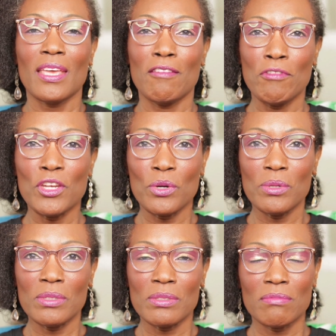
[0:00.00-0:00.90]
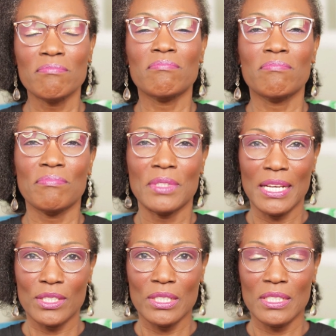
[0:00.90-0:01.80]
If he knows,
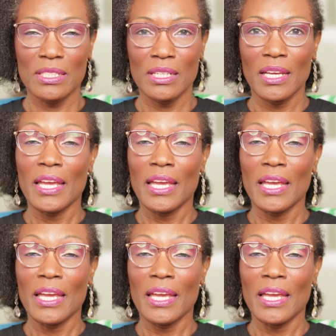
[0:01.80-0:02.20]
that's good.